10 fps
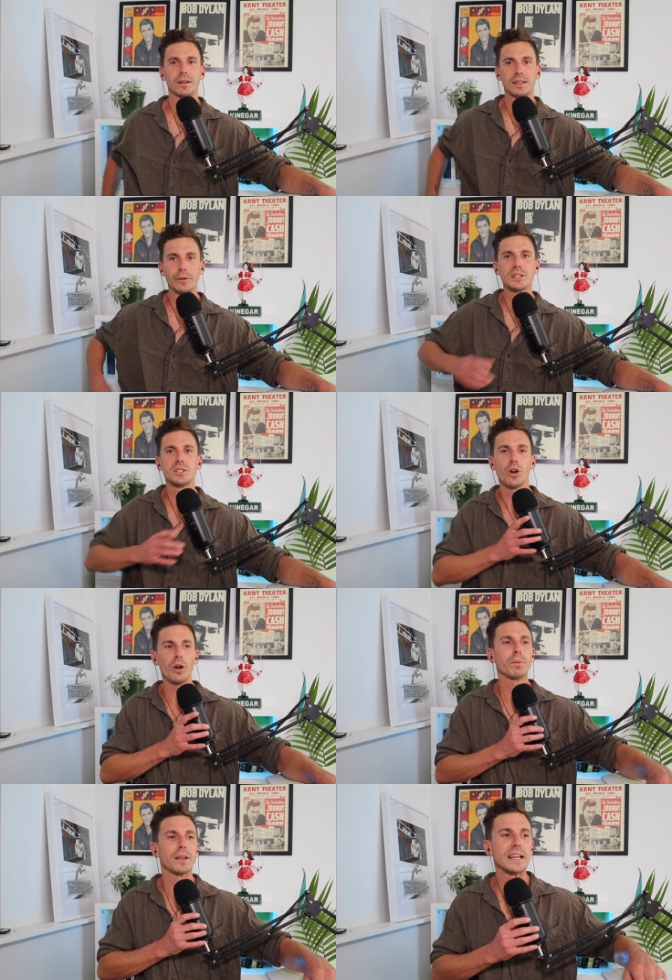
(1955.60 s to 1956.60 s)
There is no
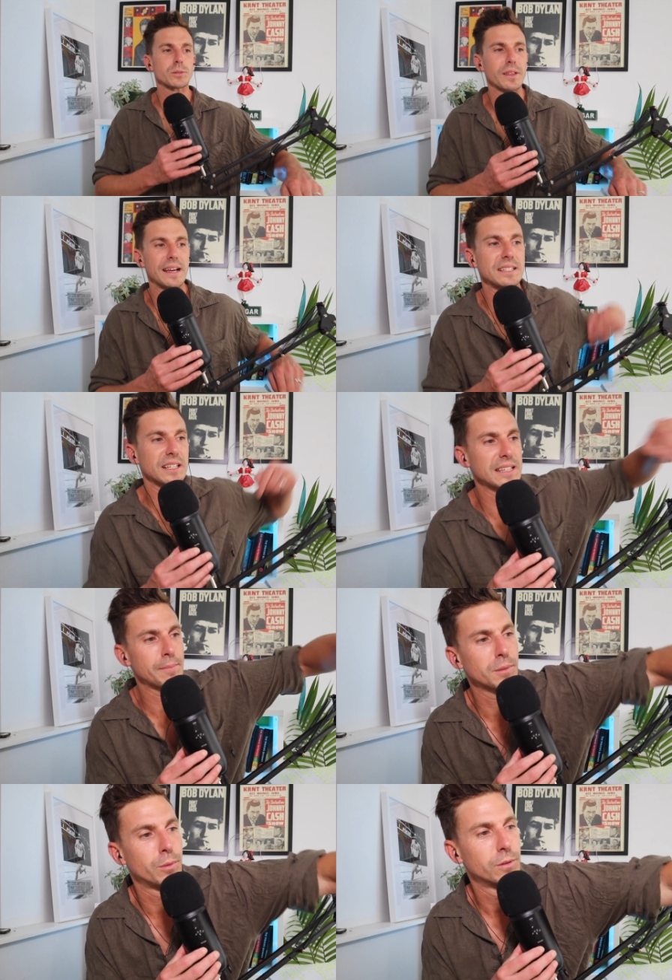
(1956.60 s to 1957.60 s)
place where that's
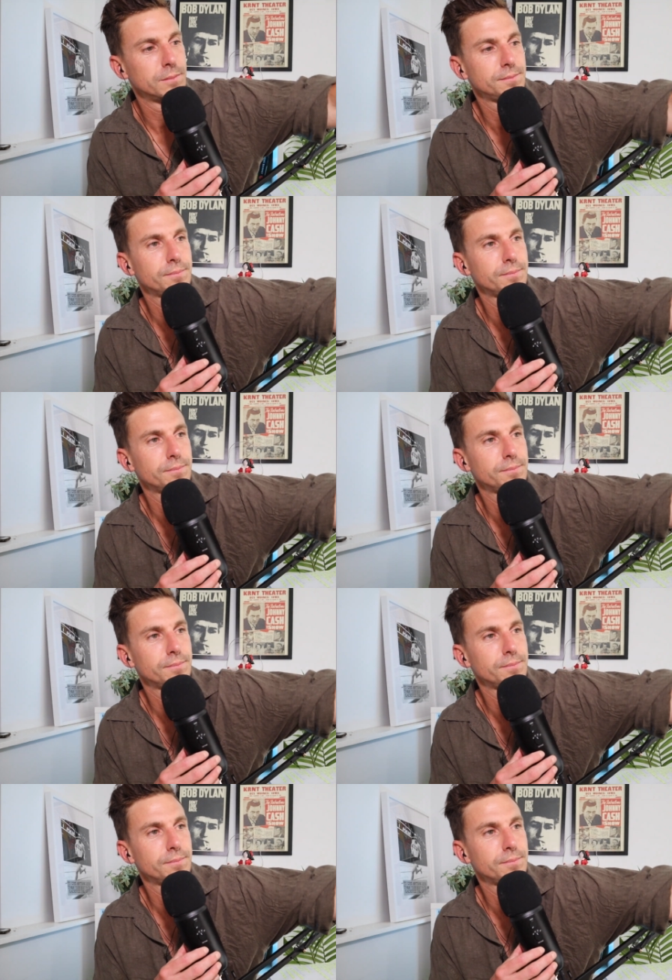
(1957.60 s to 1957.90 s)
acceptable.